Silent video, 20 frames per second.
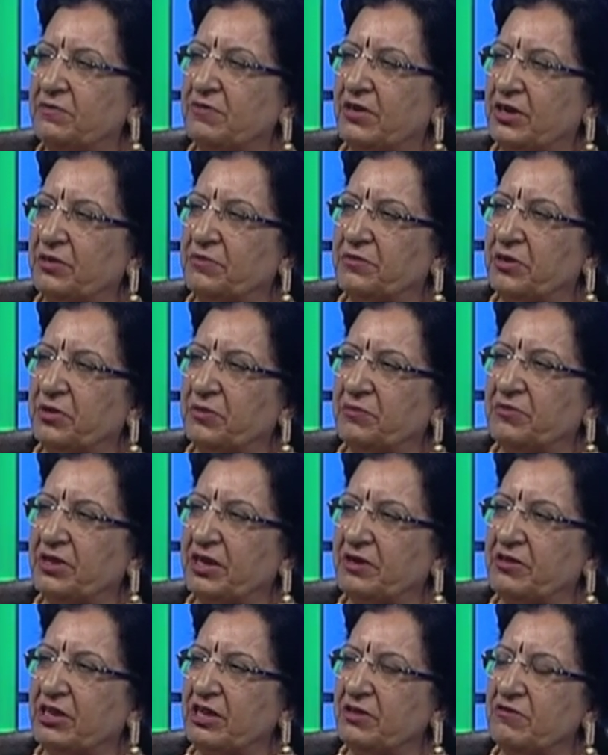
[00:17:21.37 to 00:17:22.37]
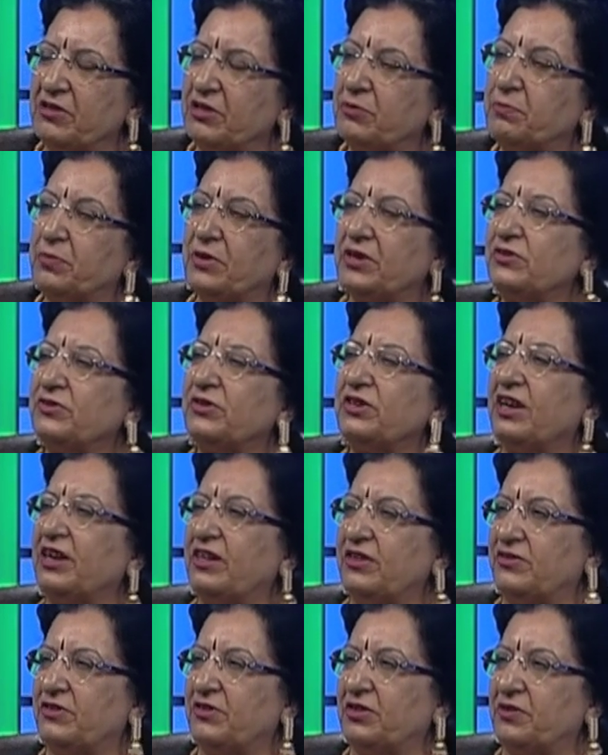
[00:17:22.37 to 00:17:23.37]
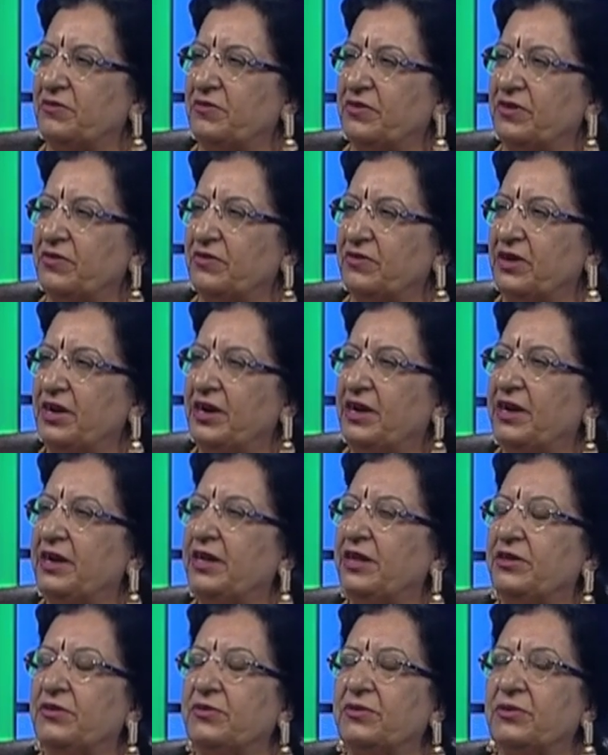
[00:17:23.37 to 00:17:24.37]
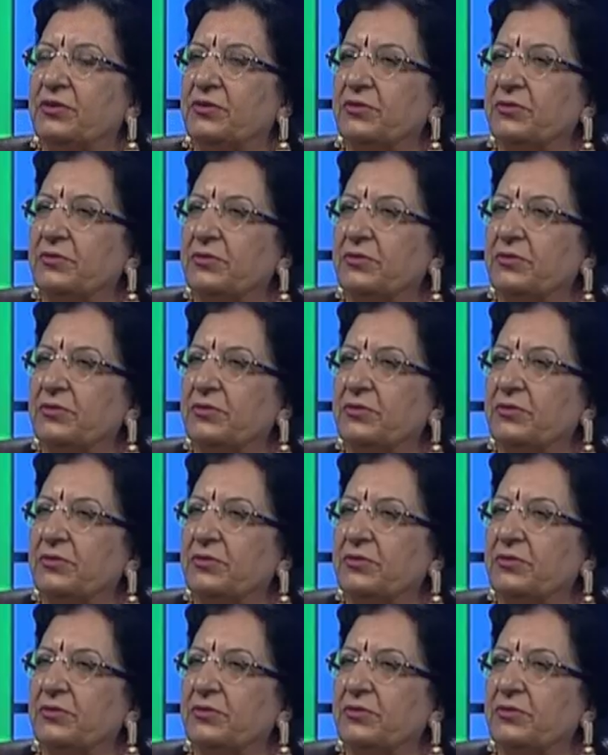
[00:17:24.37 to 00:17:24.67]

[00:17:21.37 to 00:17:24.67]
one of the objective is personalized service. You know,